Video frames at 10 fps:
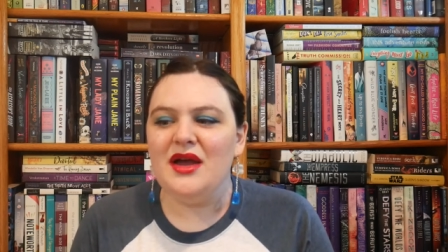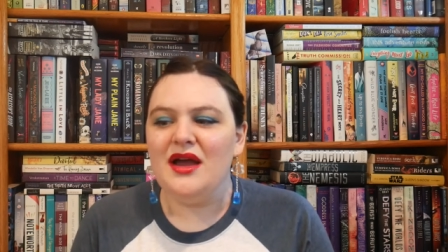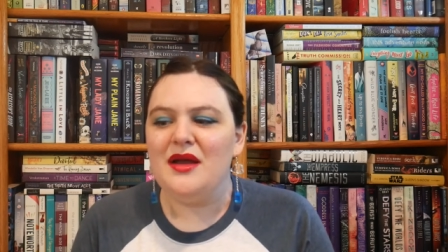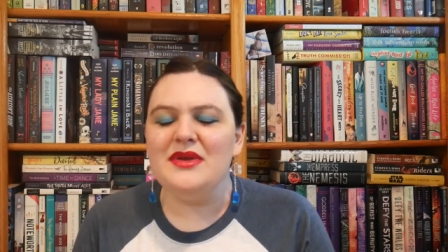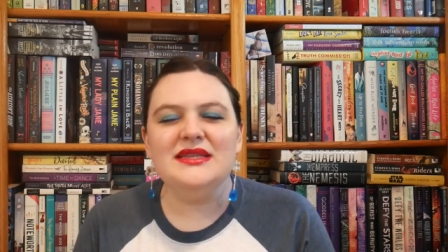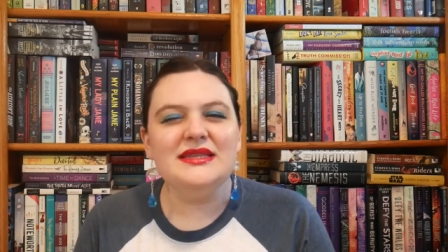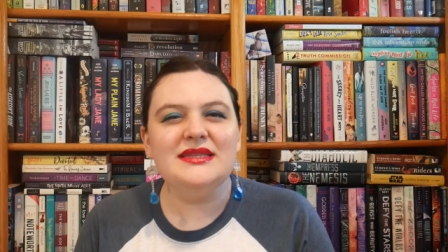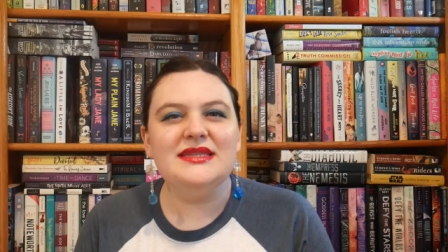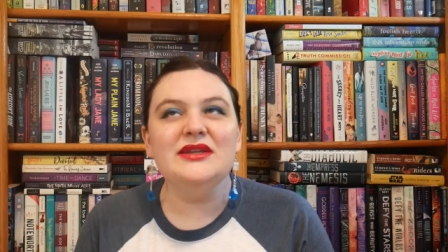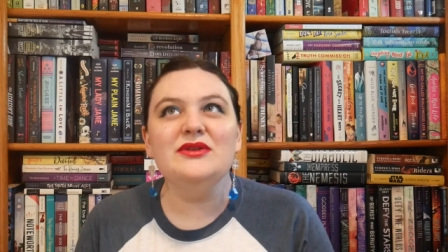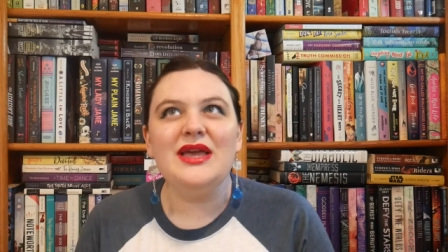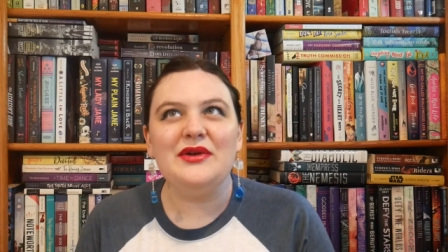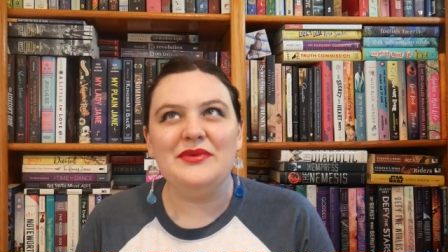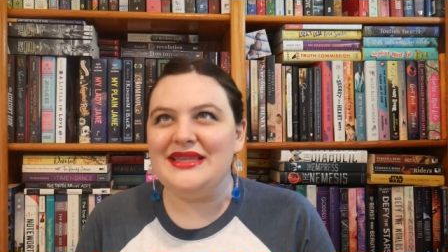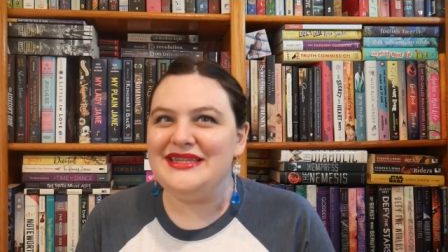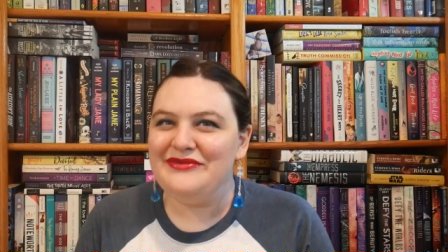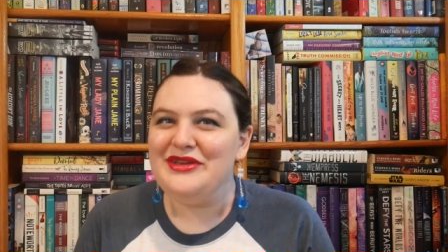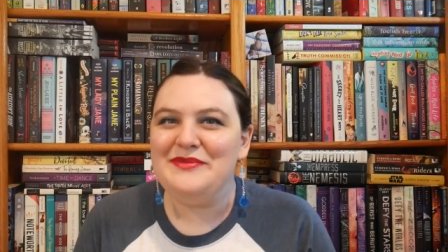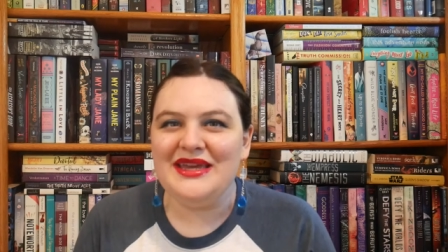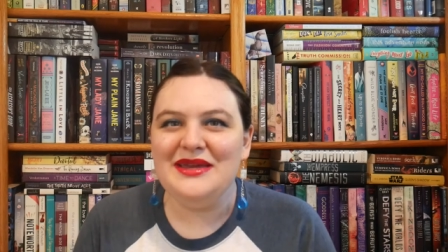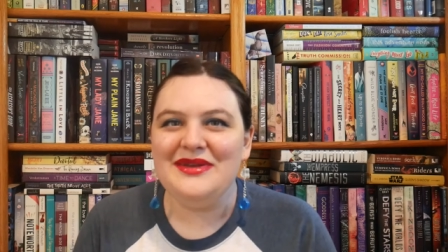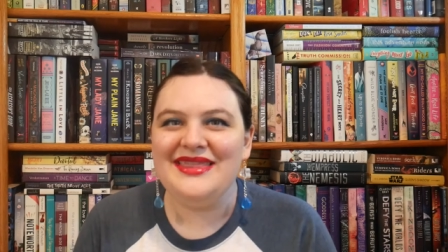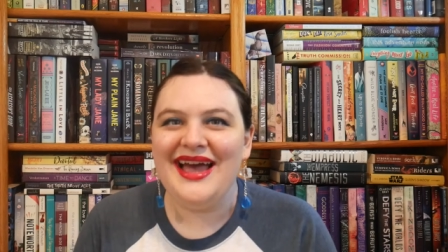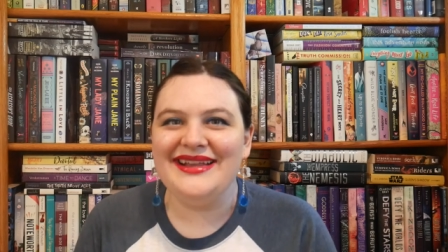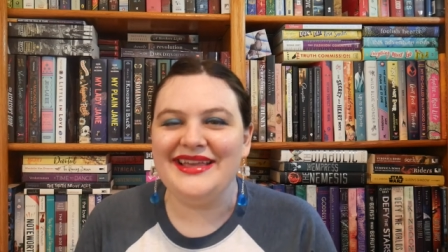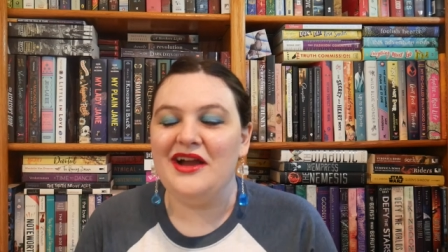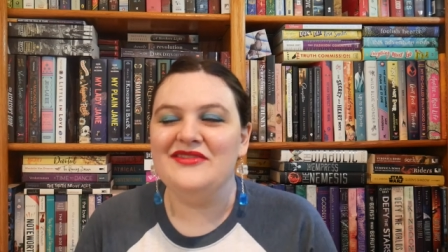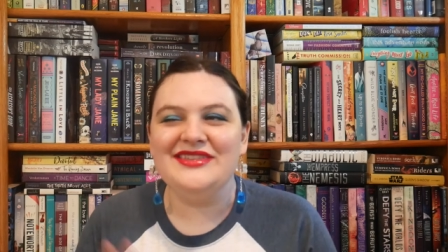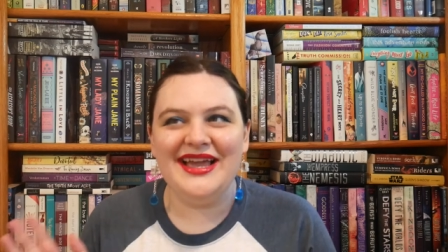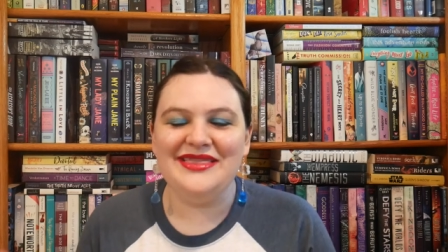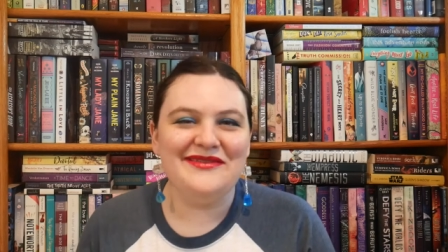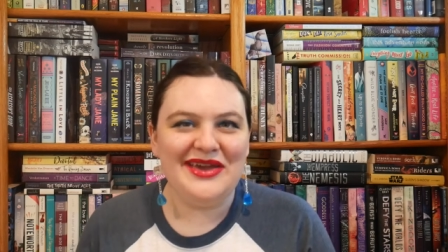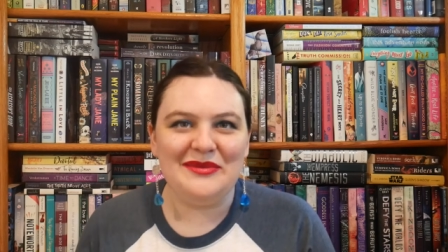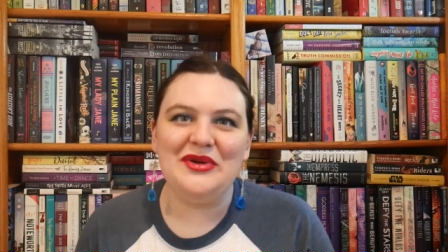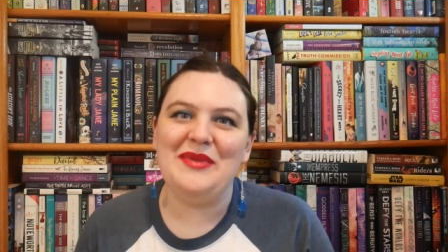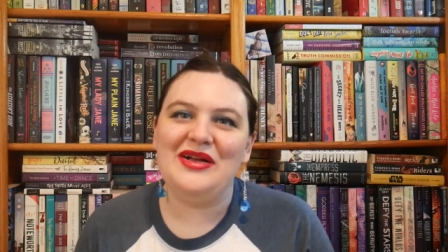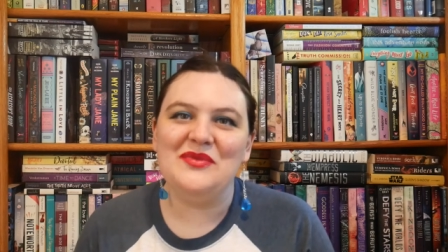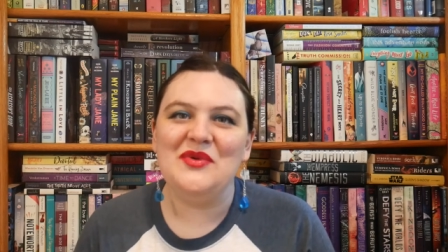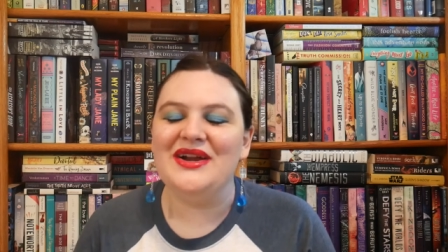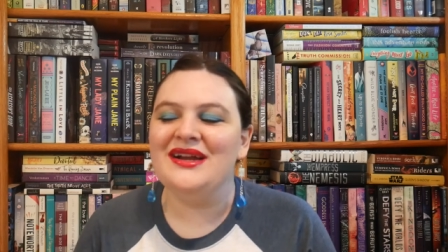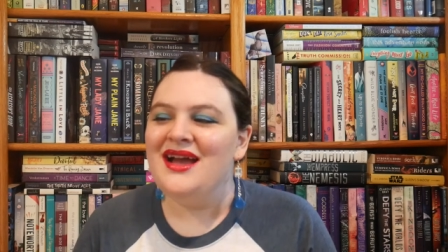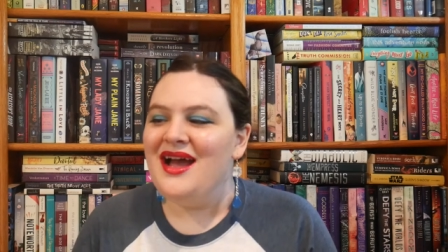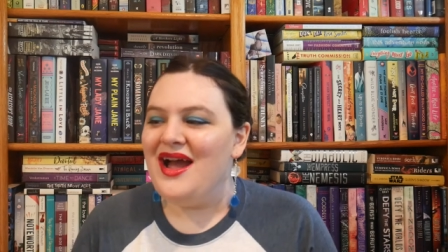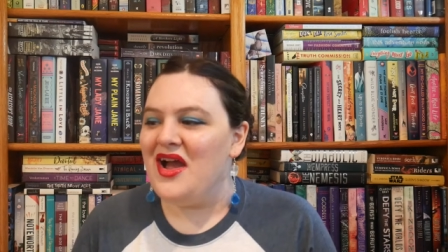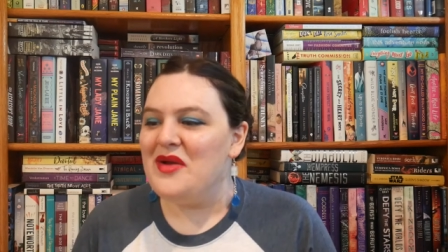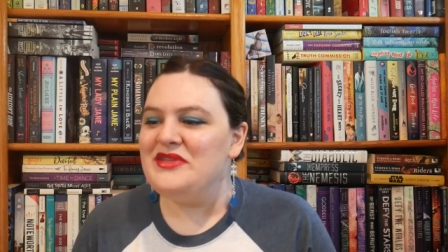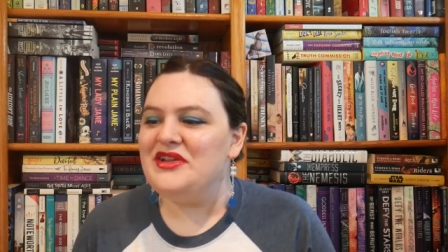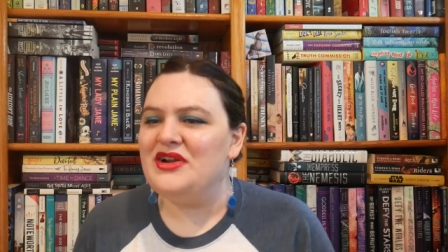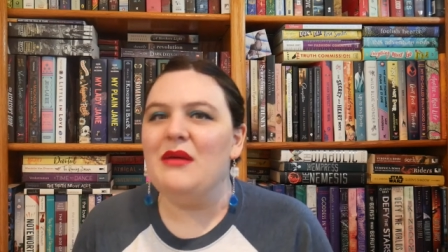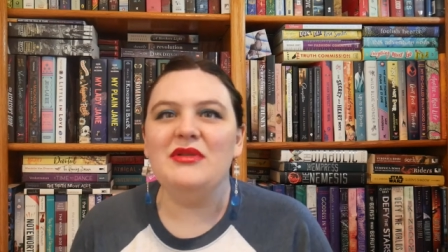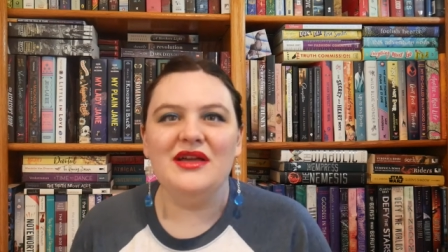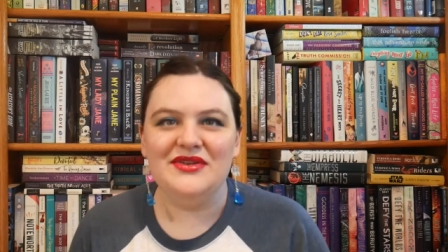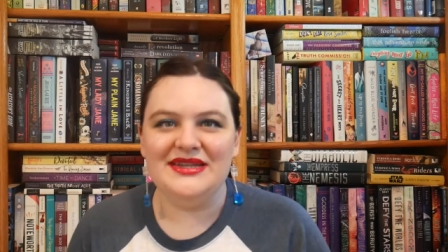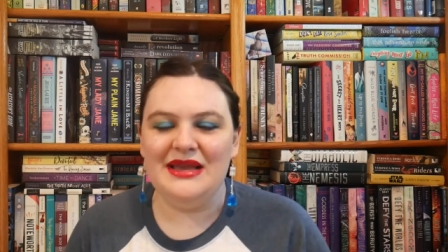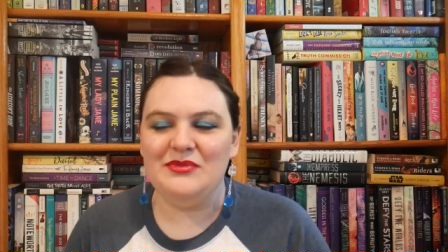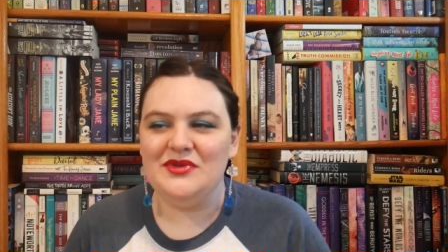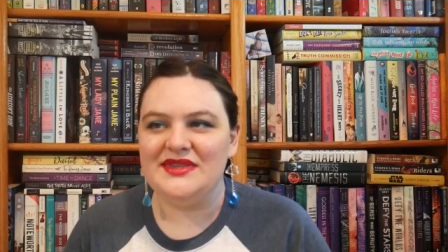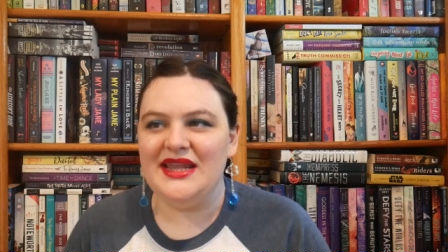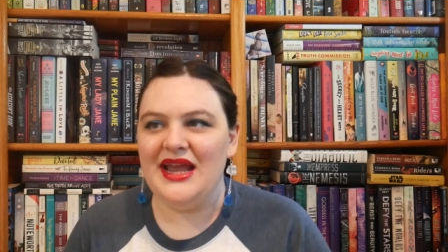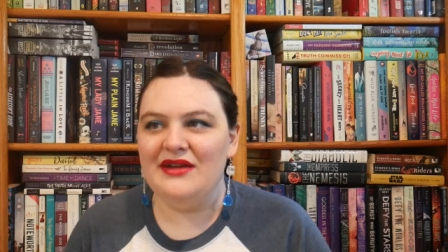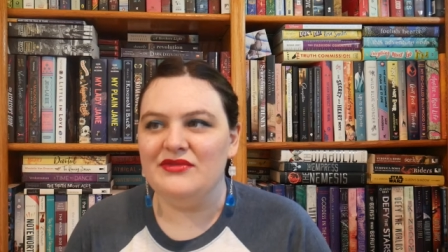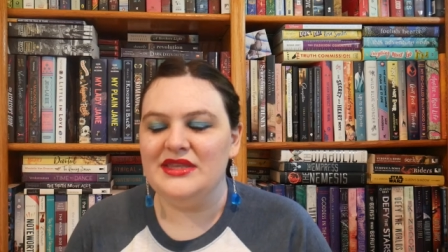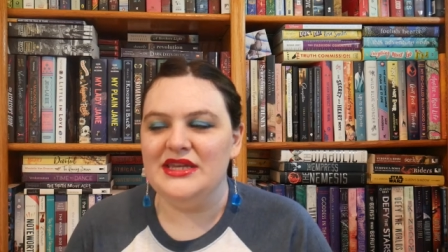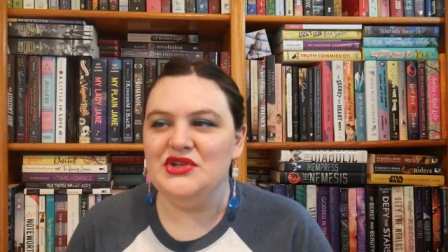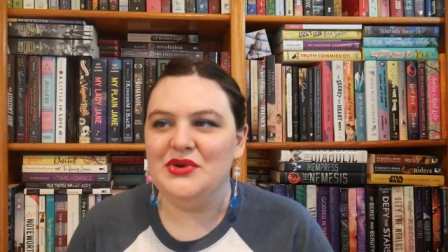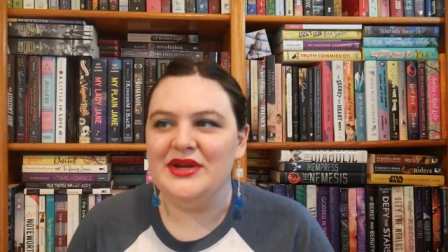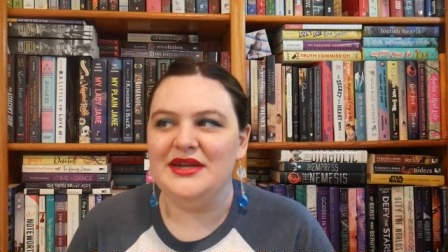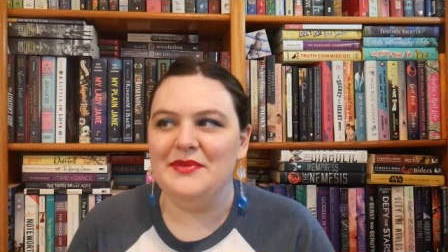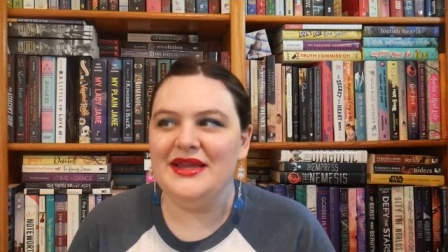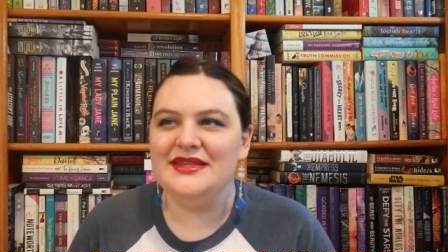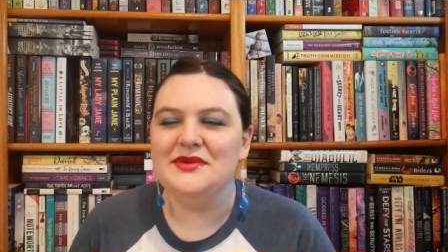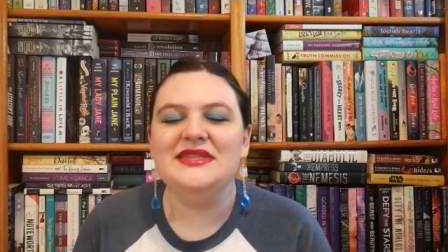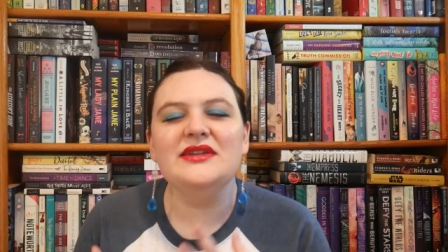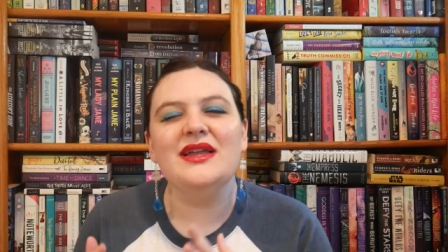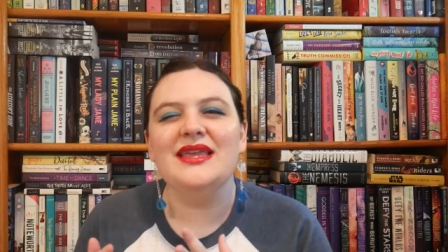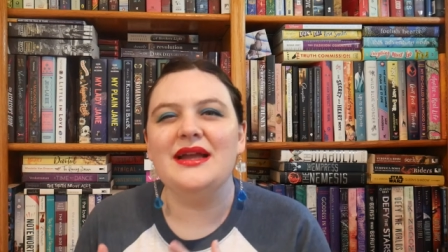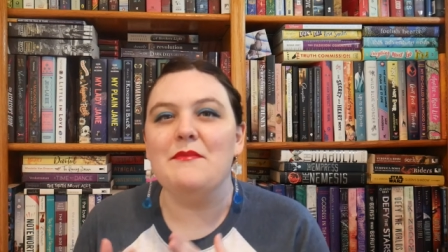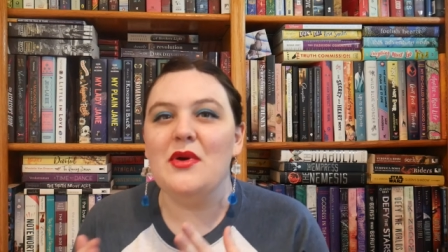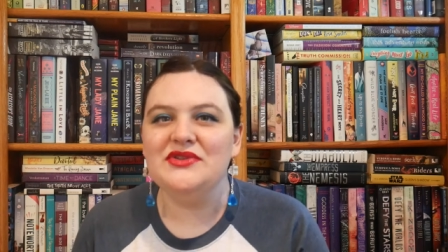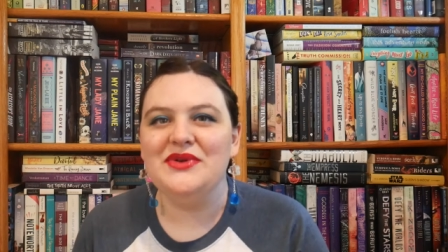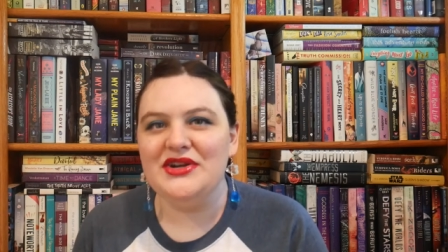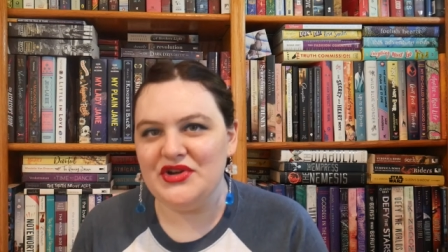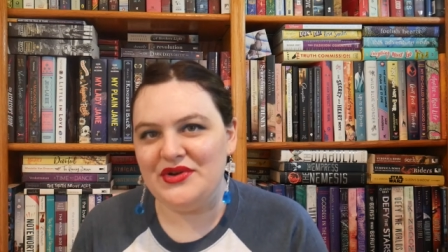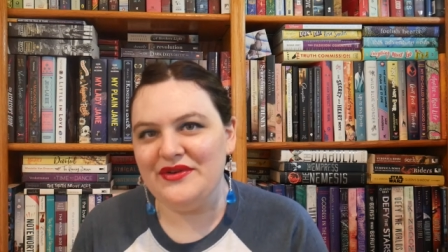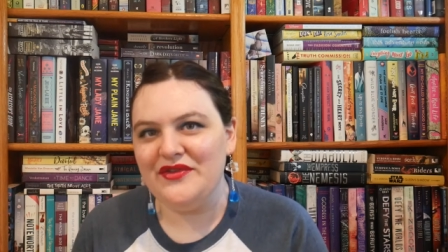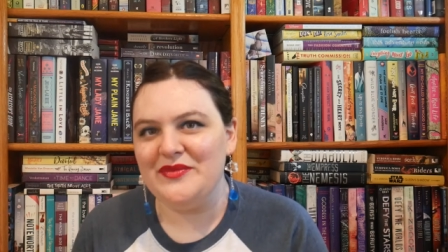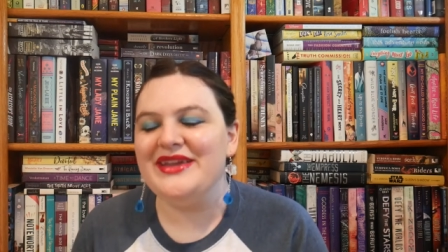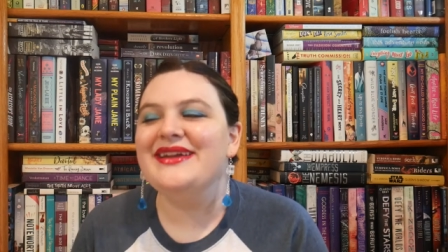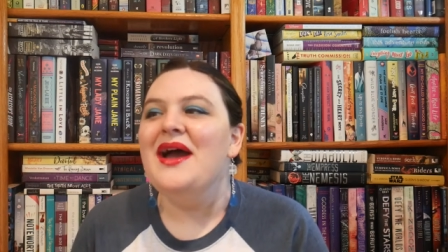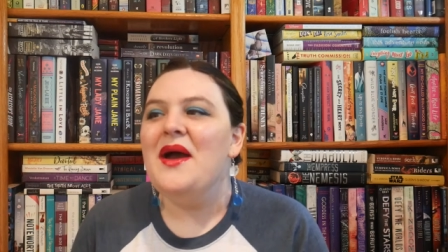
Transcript: Um, still like relatively picky with that. Like obviously I love Anna Marie McLemore, um, and there are a couple other examples that I have really enjoyed, but so it's still not like a most read genre for me,